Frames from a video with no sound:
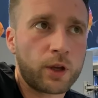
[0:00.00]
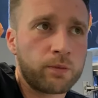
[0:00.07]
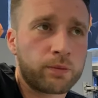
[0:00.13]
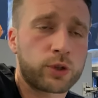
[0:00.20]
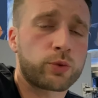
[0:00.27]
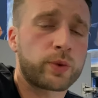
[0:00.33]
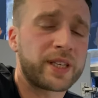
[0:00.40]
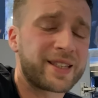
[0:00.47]

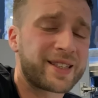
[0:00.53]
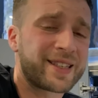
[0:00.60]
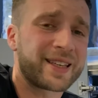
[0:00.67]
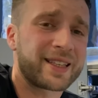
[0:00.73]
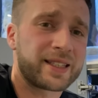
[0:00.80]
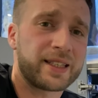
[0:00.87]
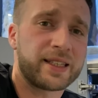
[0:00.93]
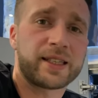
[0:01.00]
between
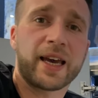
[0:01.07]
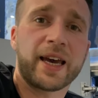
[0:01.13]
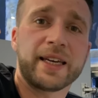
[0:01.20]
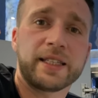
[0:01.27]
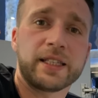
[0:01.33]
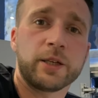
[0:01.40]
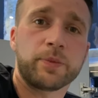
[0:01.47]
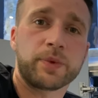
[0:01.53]
60 to
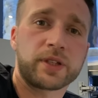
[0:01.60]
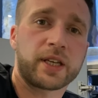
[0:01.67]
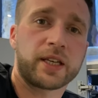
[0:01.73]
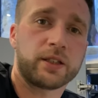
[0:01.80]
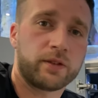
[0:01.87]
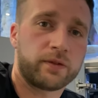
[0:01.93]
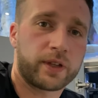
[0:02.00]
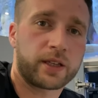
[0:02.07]

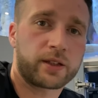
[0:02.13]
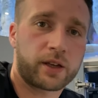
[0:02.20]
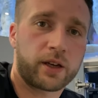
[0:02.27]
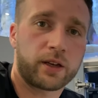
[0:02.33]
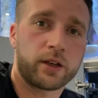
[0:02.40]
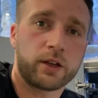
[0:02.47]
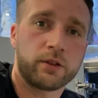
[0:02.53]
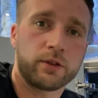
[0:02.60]
80% of that
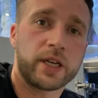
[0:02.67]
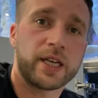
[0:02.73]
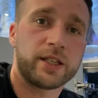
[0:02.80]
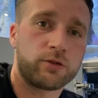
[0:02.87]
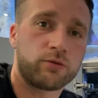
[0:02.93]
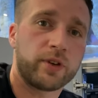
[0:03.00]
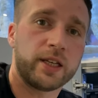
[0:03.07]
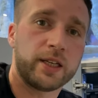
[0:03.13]
turnover
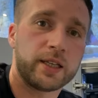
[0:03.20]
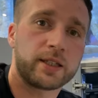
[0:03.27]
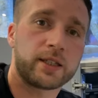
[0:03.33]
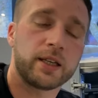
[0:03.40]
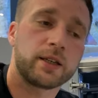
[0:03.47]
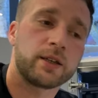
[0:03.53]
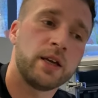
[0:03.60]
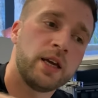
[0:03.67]
is
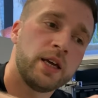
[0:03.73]
realistic.